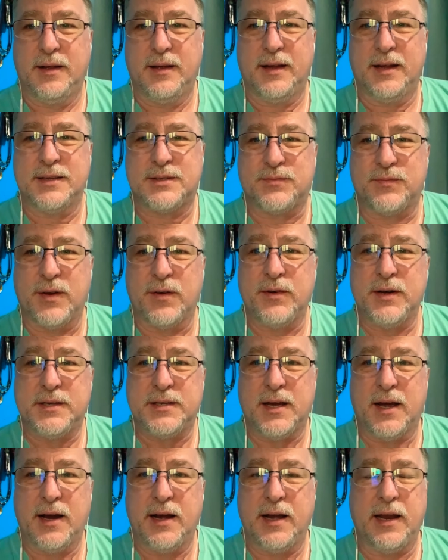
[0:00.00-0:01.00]
It's very
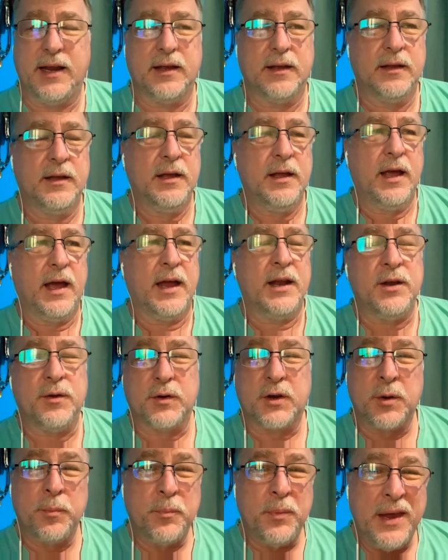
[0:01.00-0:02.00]
tiny. And you're
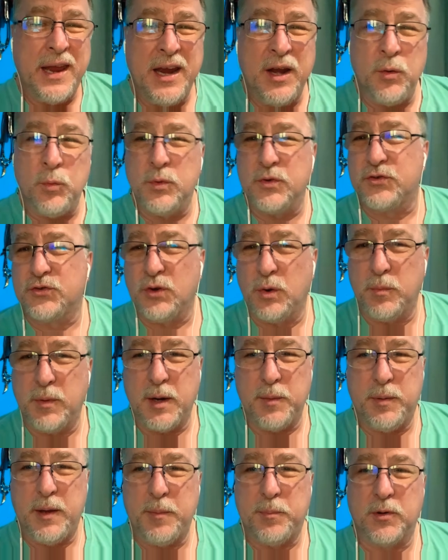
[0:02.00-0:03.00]
competing with so
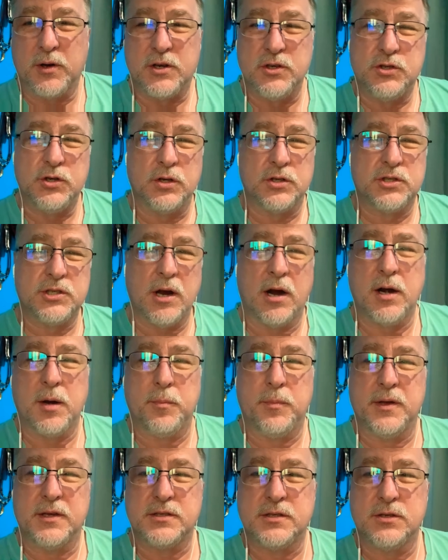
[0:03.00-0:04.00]
many people because you'll start a
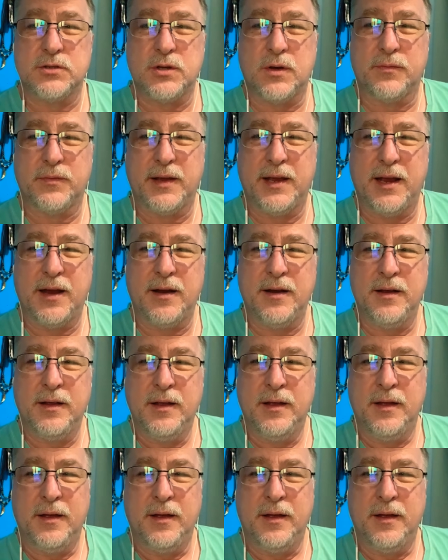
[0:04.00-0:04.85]
business over here